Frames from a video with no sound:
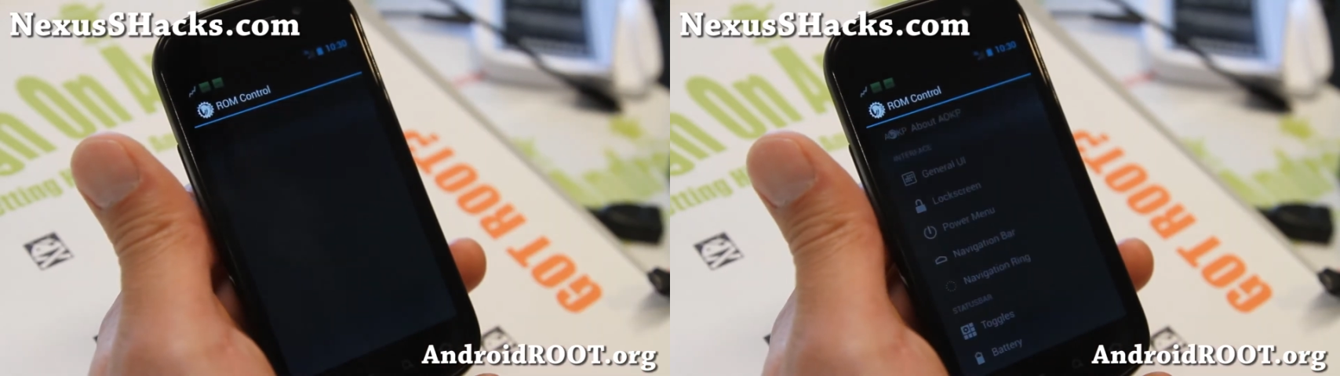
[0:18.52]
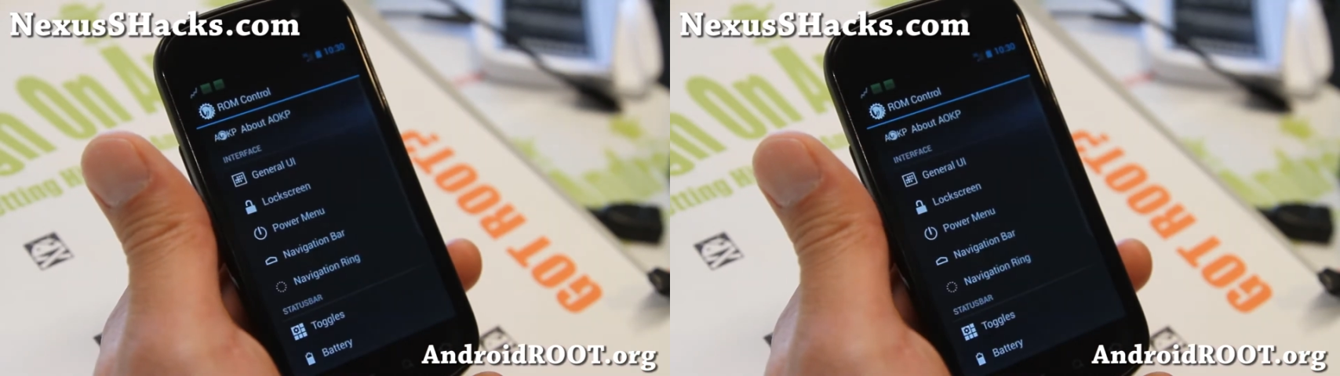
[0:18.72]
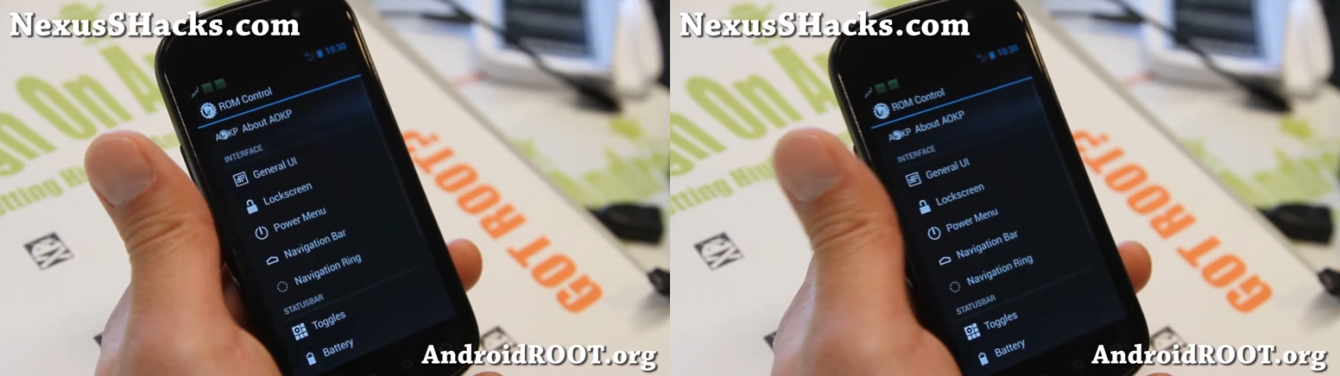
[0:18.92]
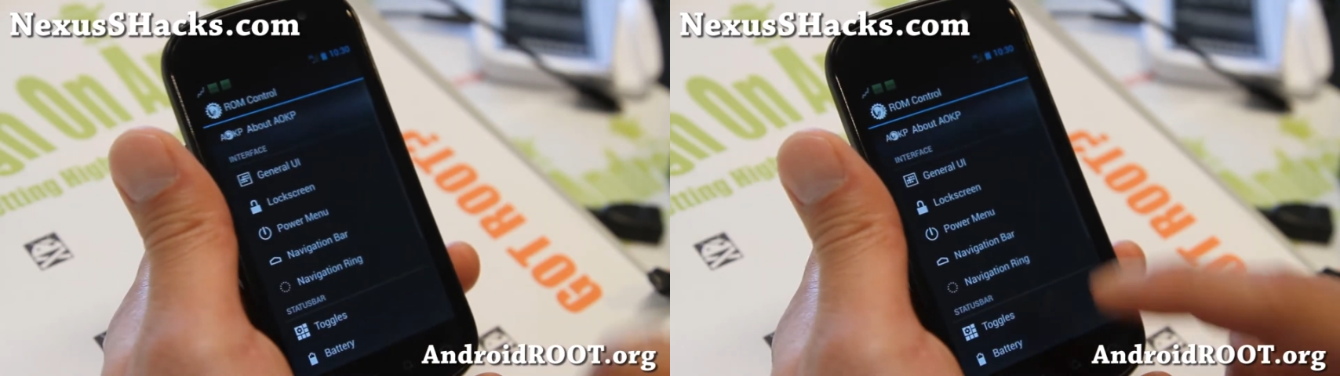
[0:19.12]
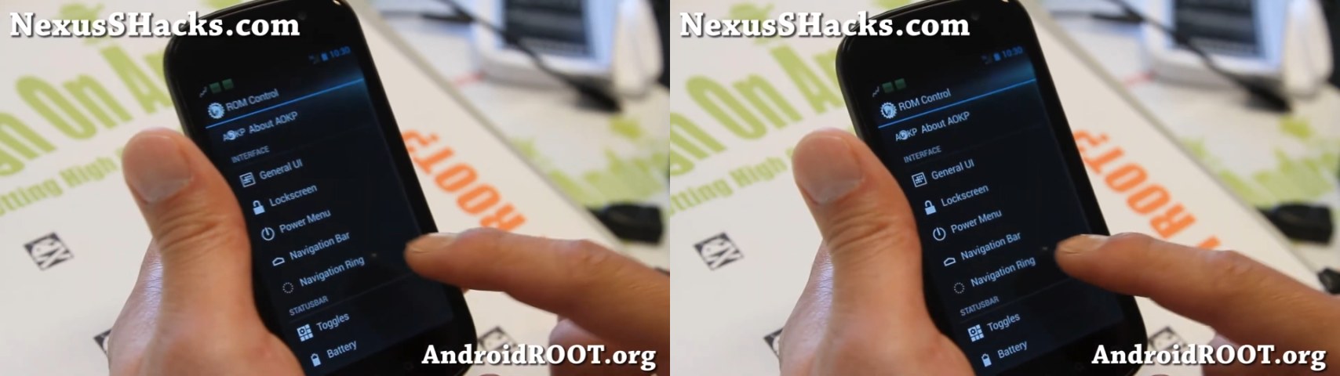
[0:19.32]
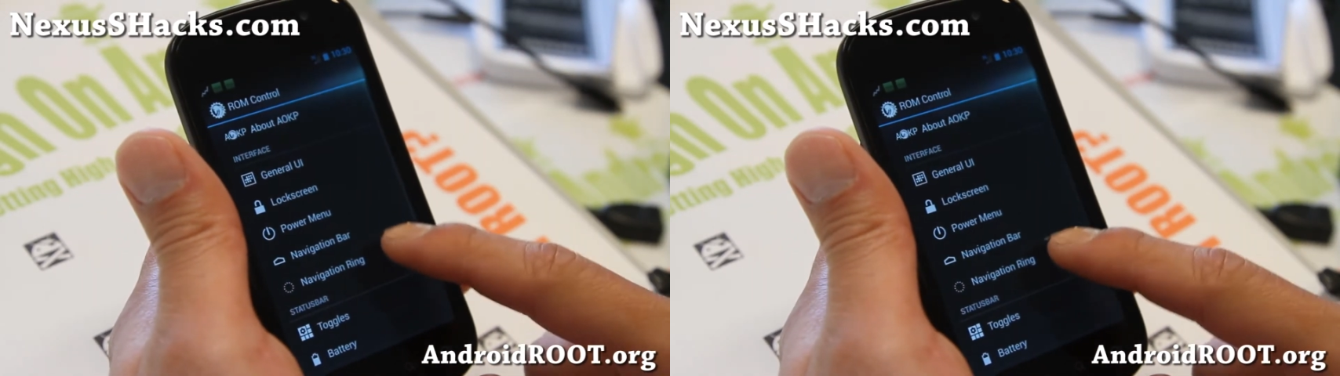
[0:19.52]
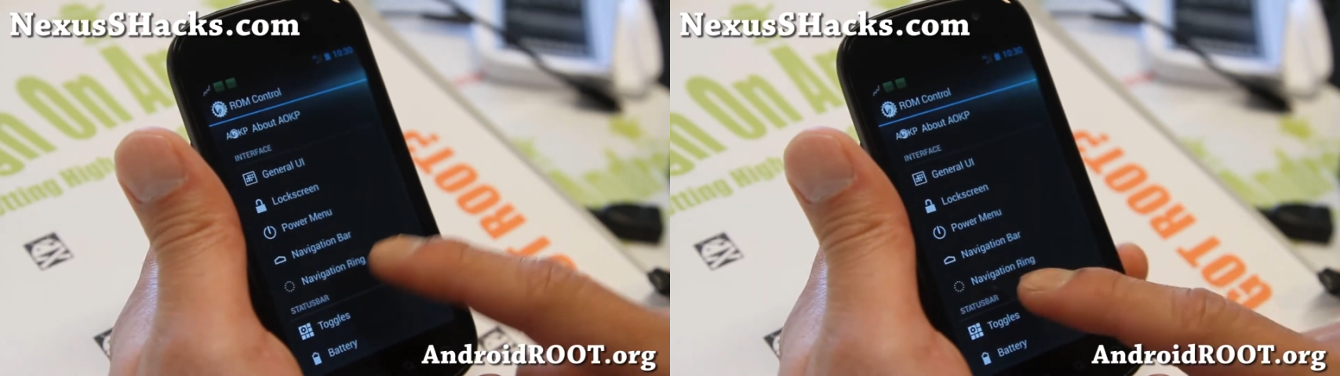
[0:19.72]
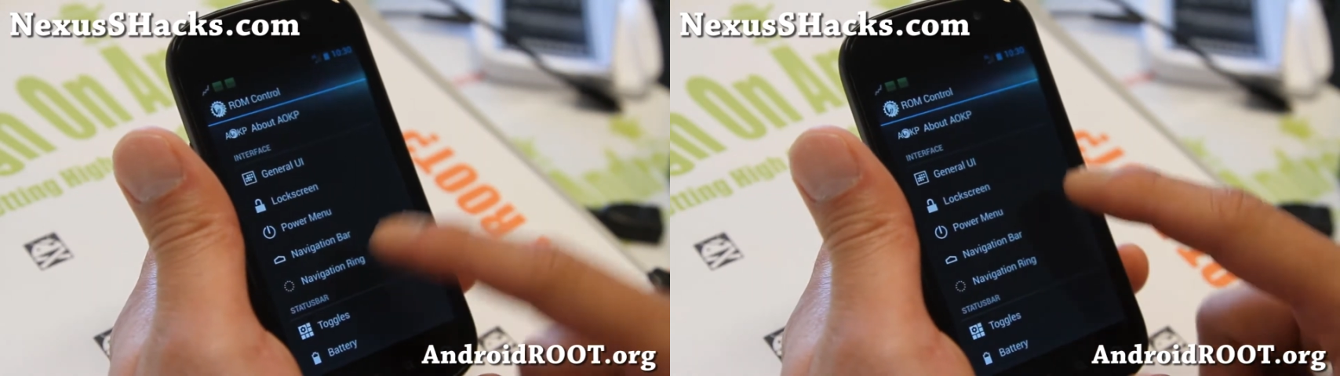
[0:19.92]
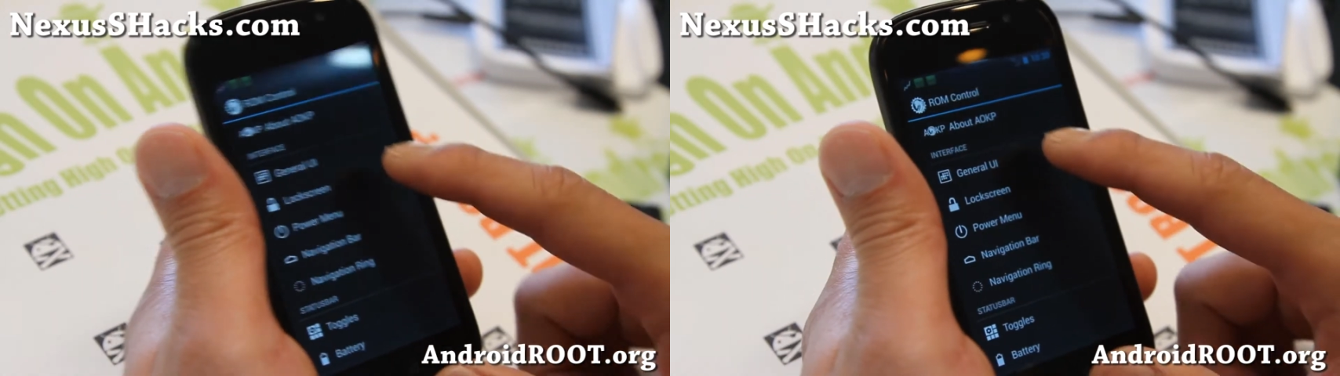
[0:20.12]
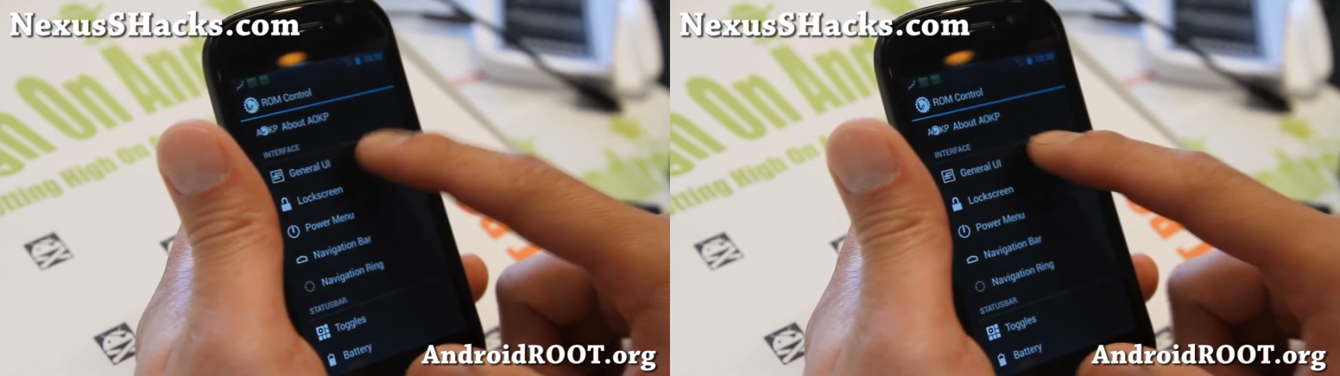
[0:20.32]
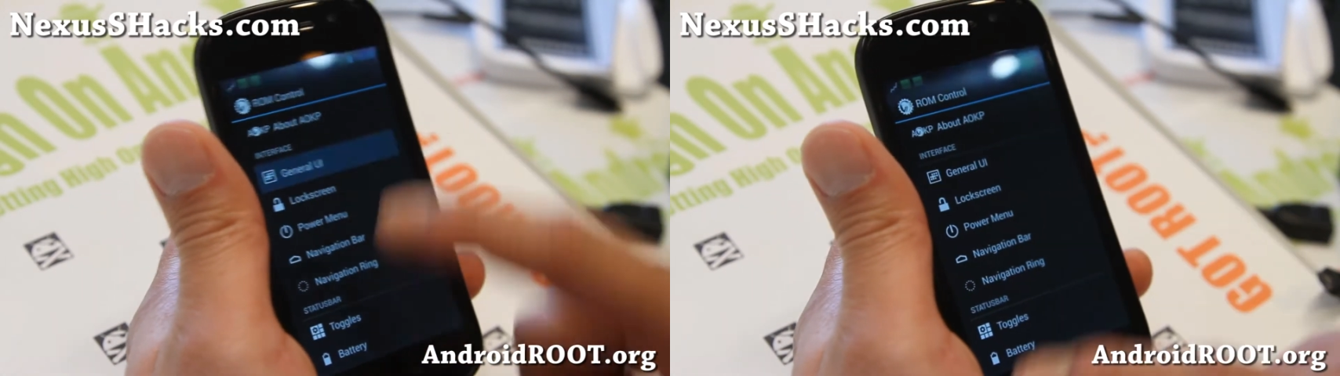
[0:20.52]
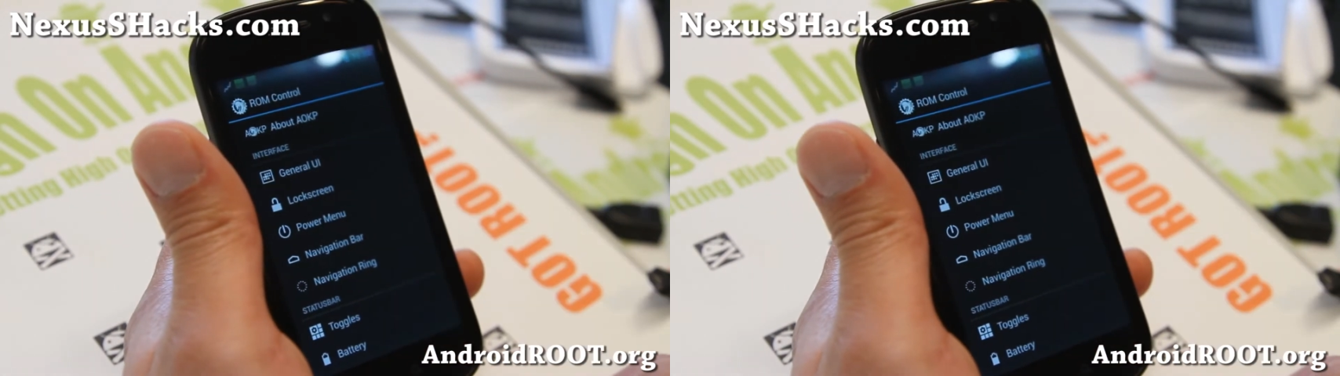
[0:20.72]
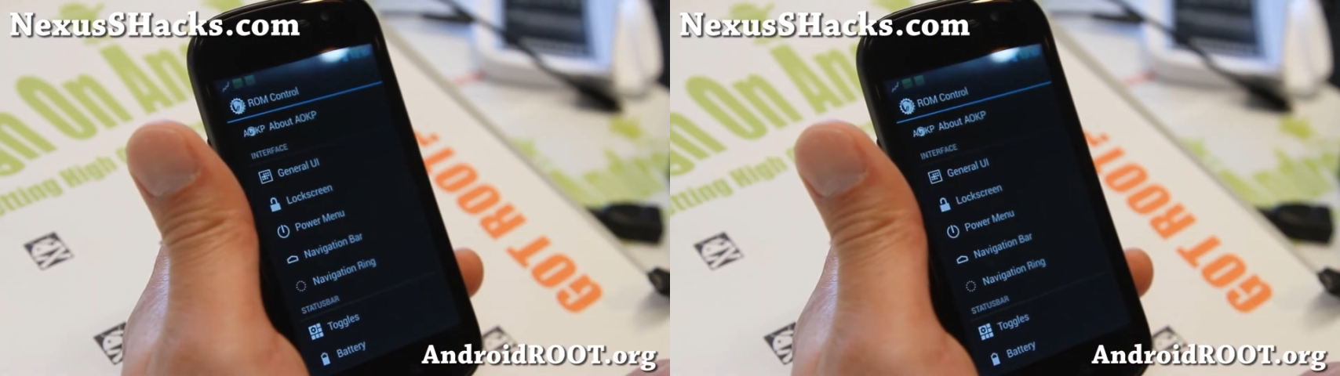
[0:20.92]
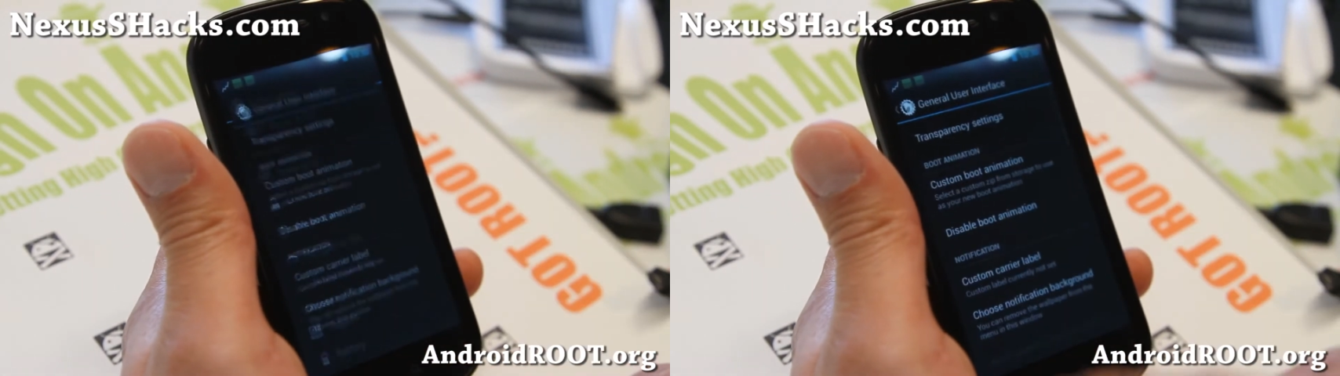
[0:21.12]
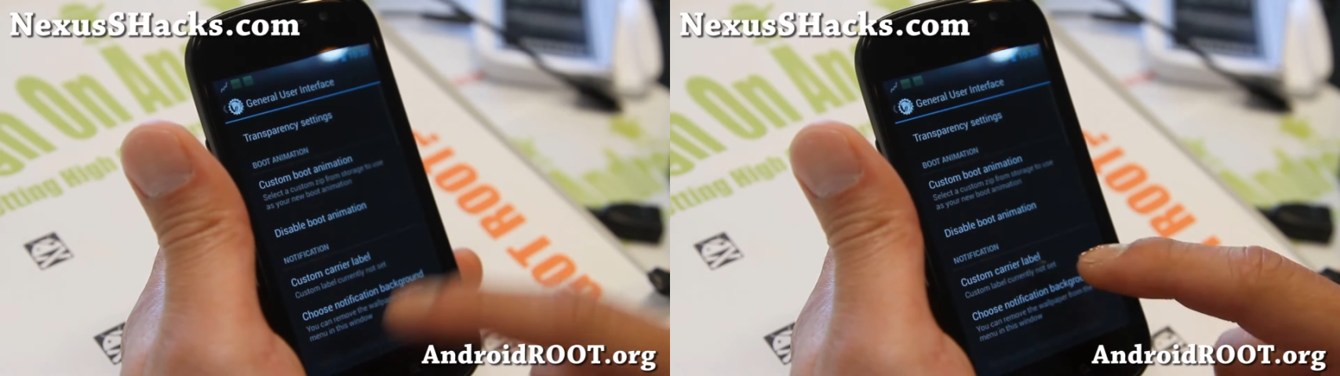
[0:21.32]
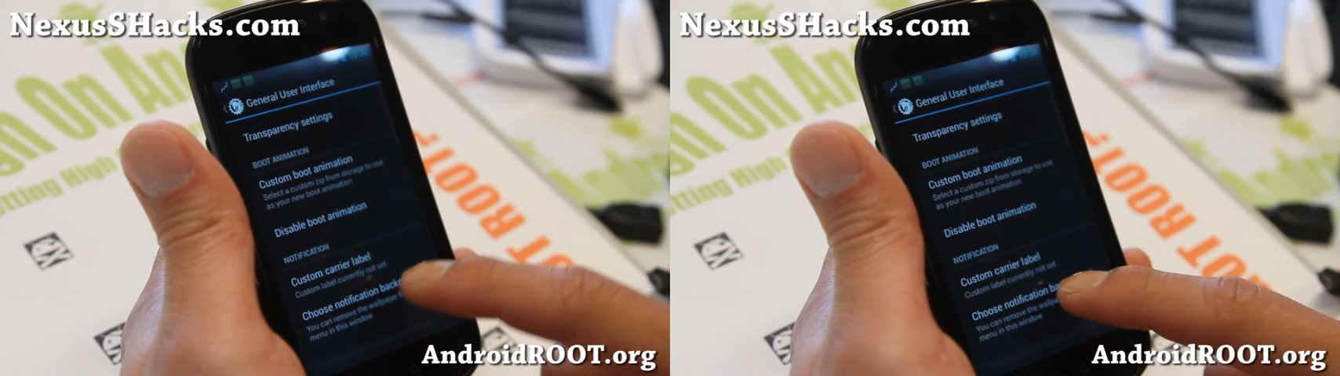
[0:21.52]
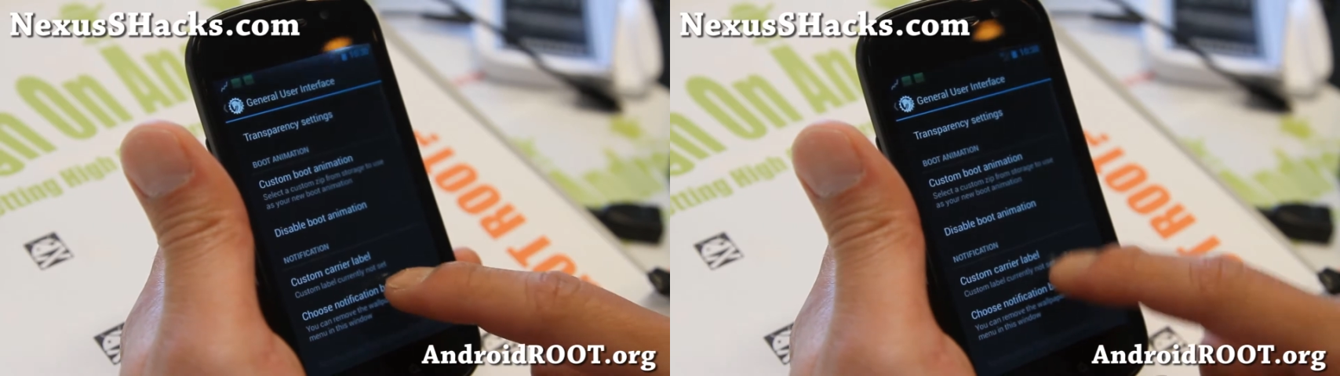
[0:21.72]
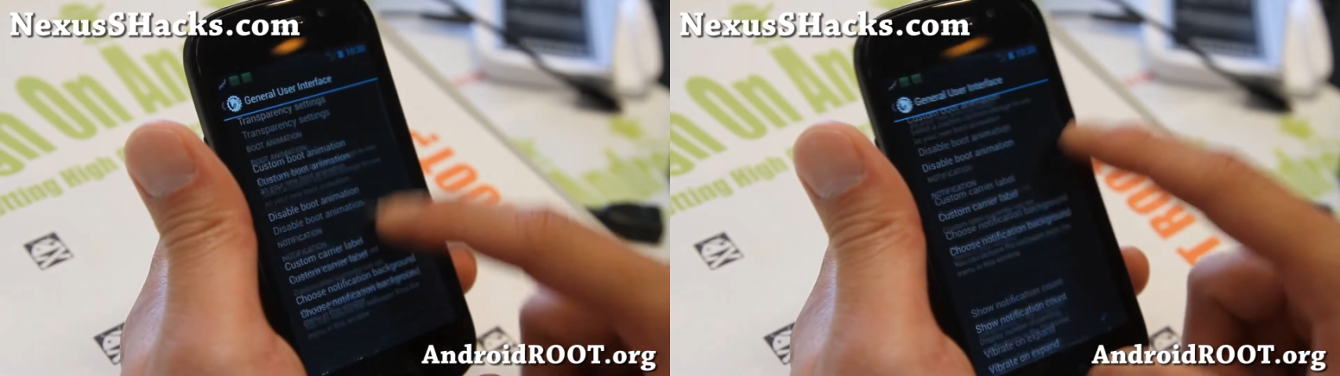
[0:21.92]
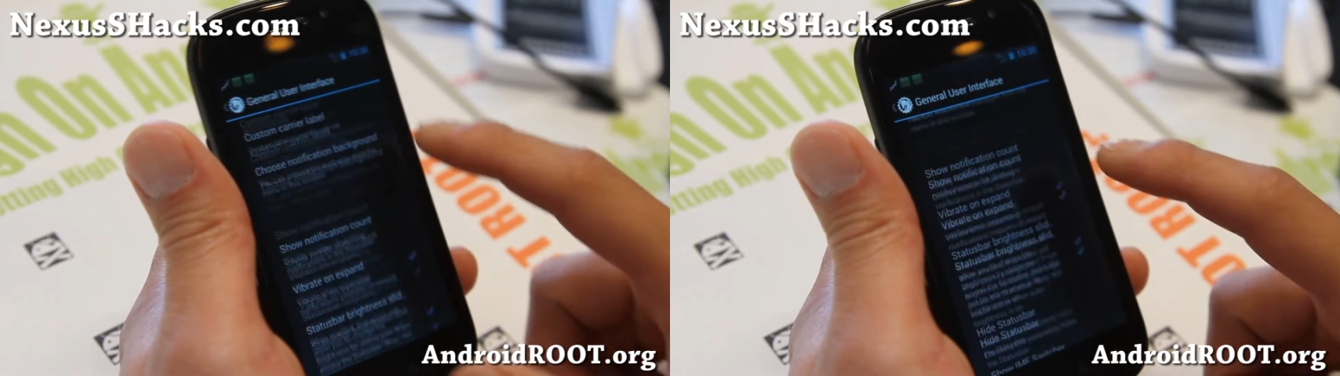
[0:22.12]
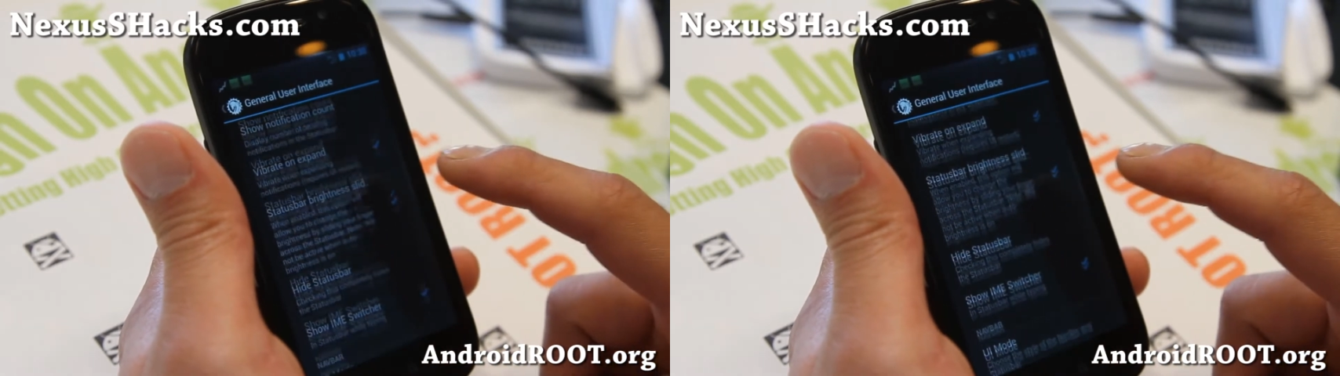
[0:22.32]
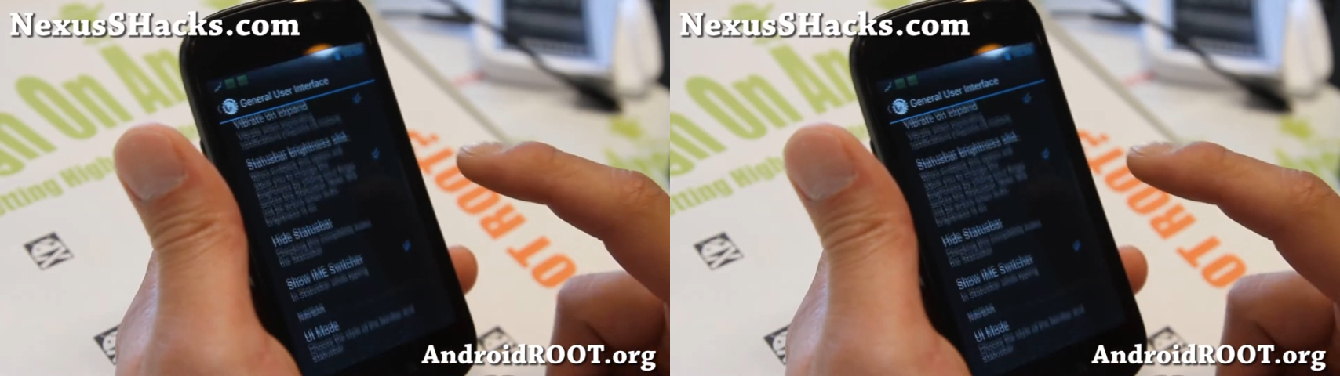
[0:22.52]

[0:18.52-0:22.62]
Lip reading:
Nobody's mouth can be seen.